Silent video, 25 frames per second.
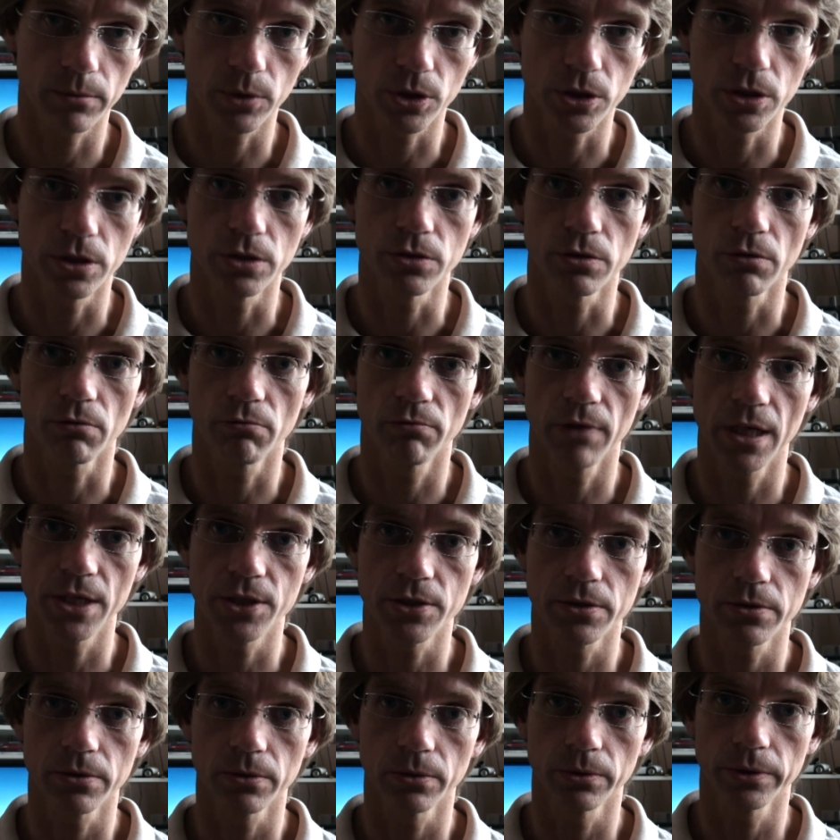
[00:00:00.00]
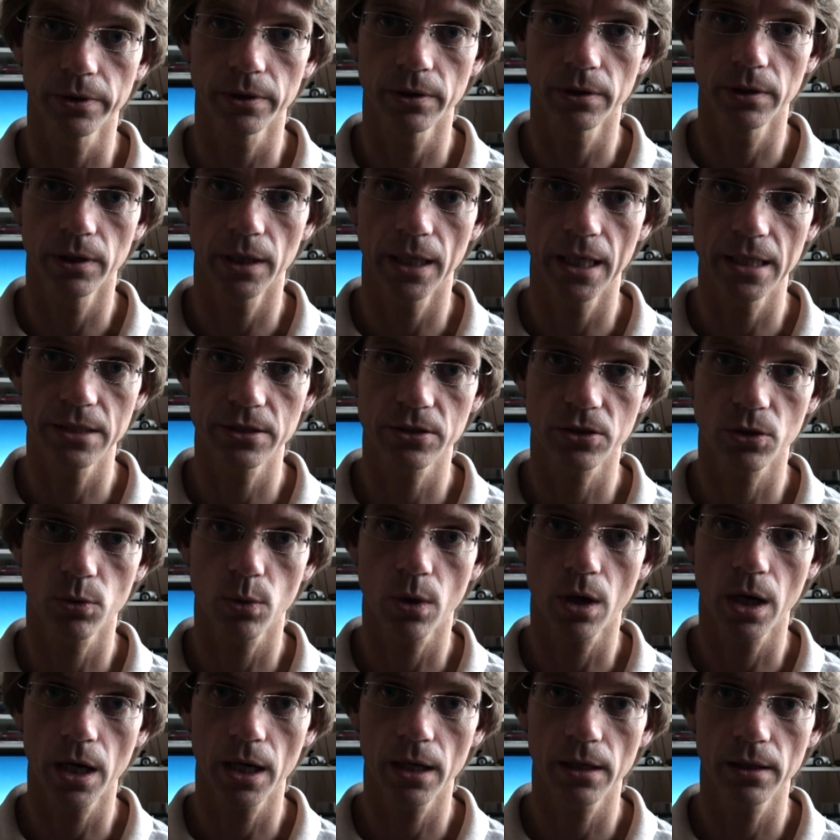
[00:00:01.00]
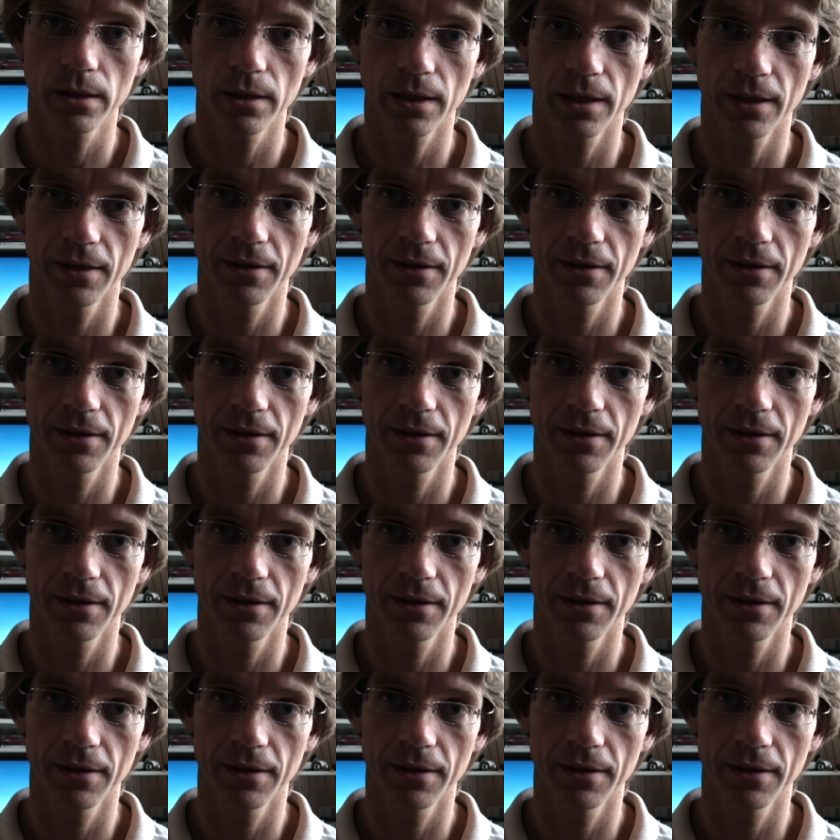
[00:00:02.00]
which is Reginald Esquire,